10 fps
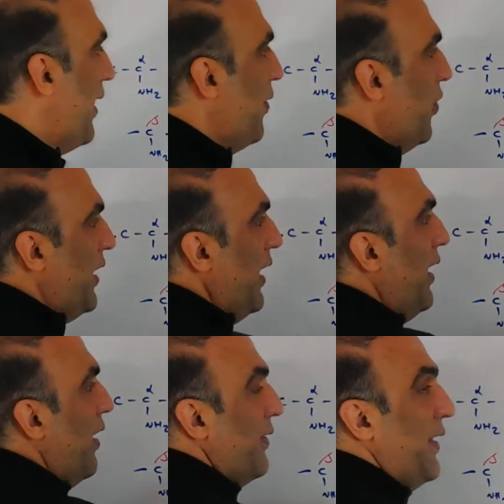okay,
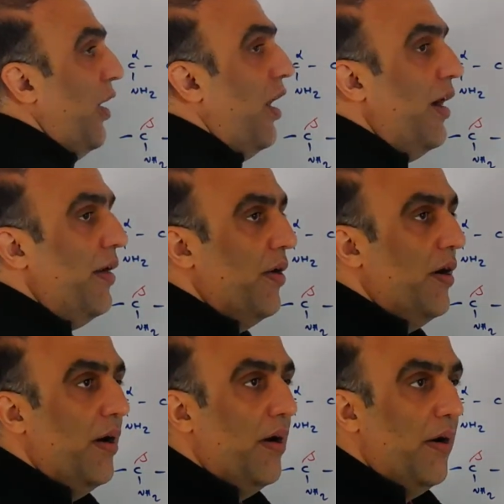they are
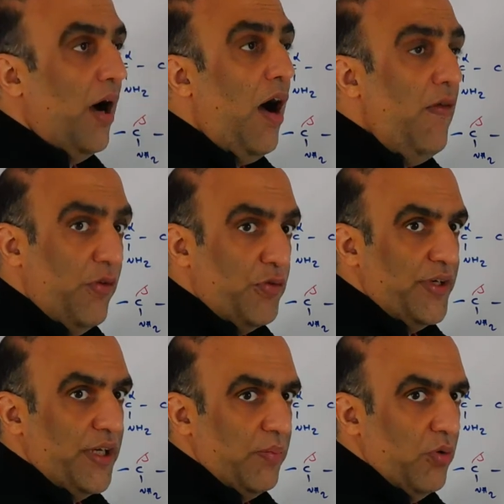
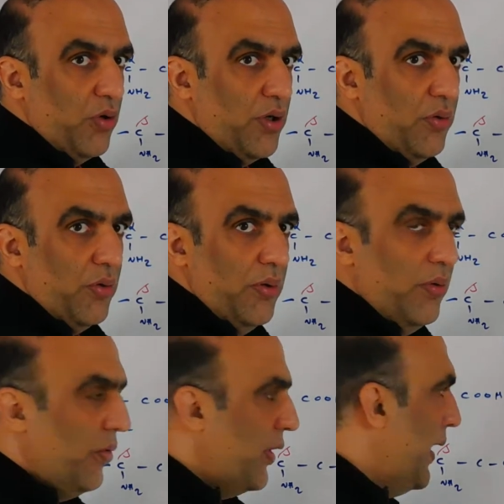amphoteric molecule.
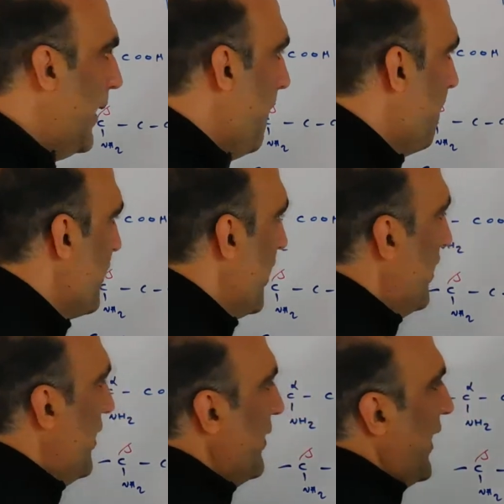Okay,
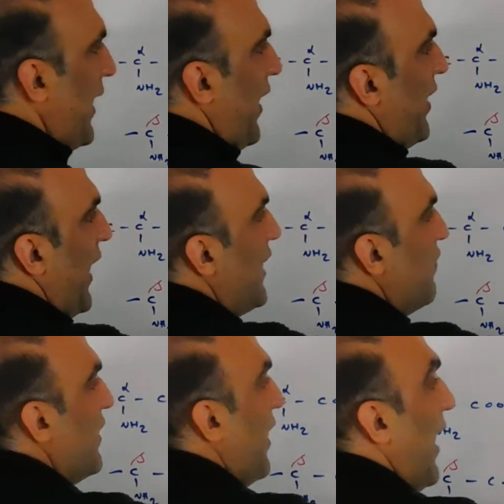they can react
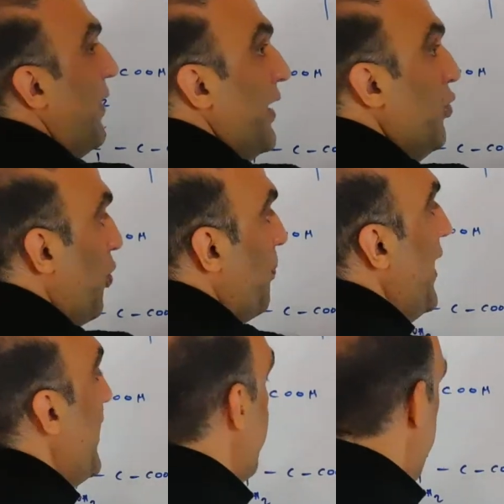with the acid or
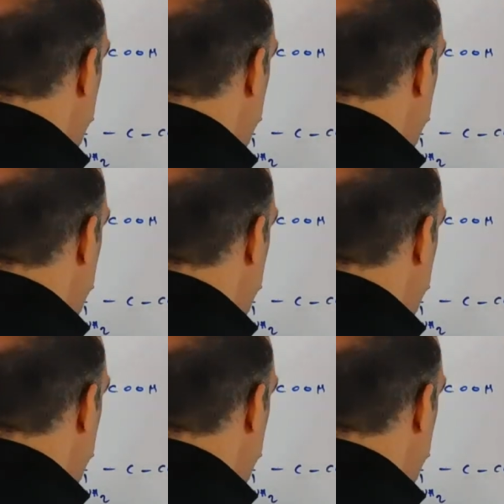base.